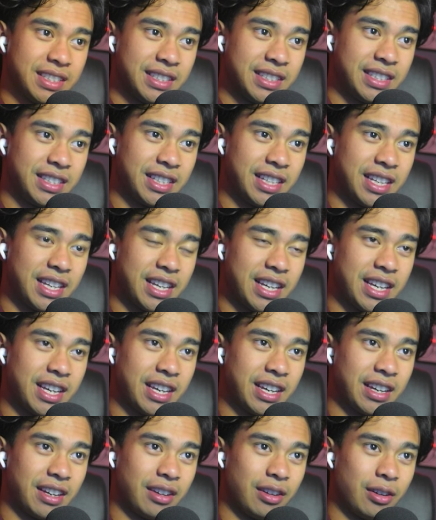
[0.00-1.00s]

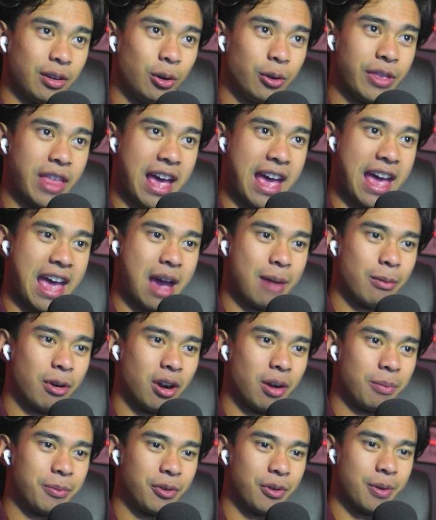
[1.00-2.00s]
Yeah, hold that hammer
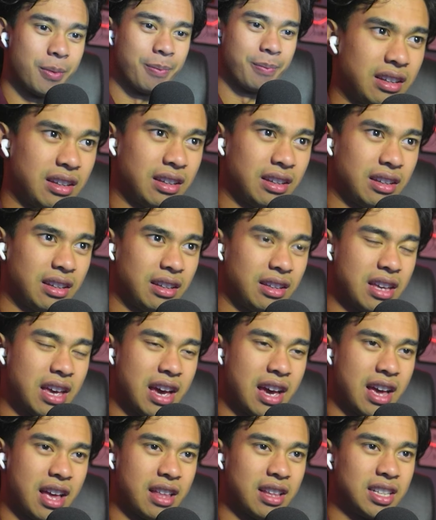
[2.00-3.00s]
up to him.
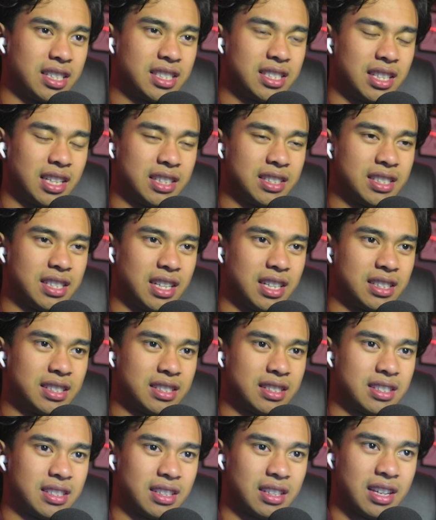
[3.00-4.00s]
Yeah, let's like
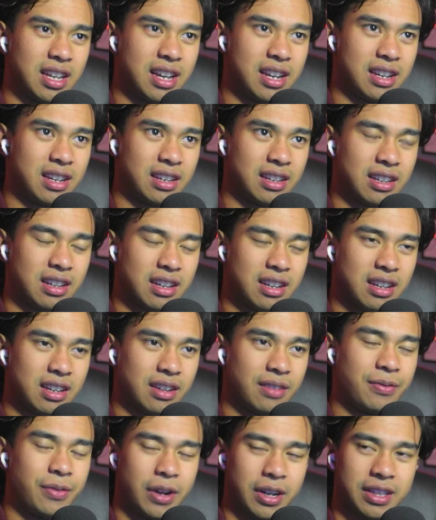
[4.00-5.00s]

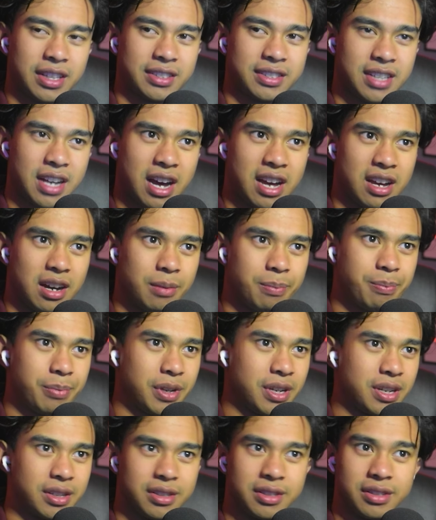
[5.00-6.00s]
fuck this guy up
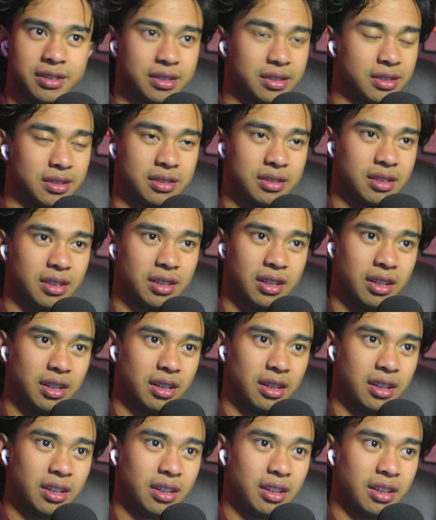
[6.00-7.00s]
because
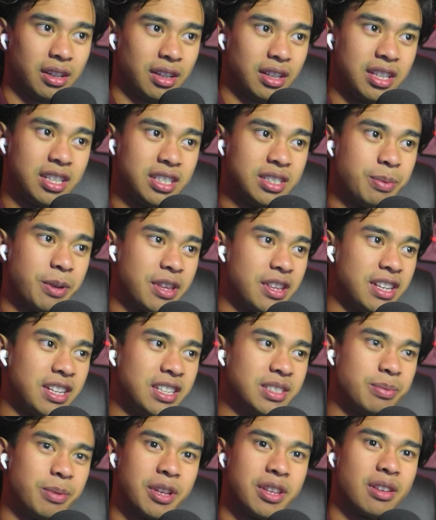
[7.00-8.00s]
he's
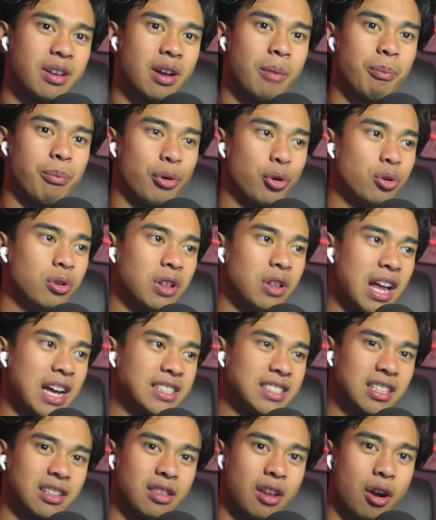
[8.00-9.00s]
been
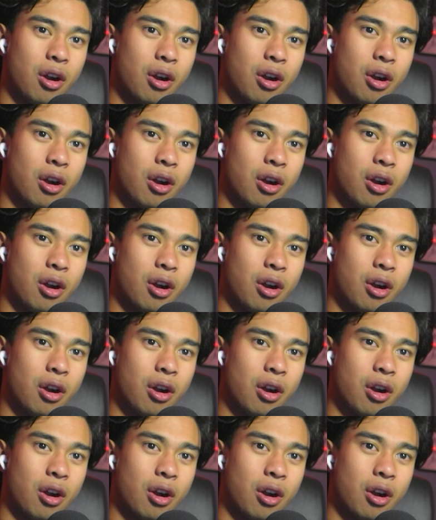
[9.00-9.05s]
brutalizing our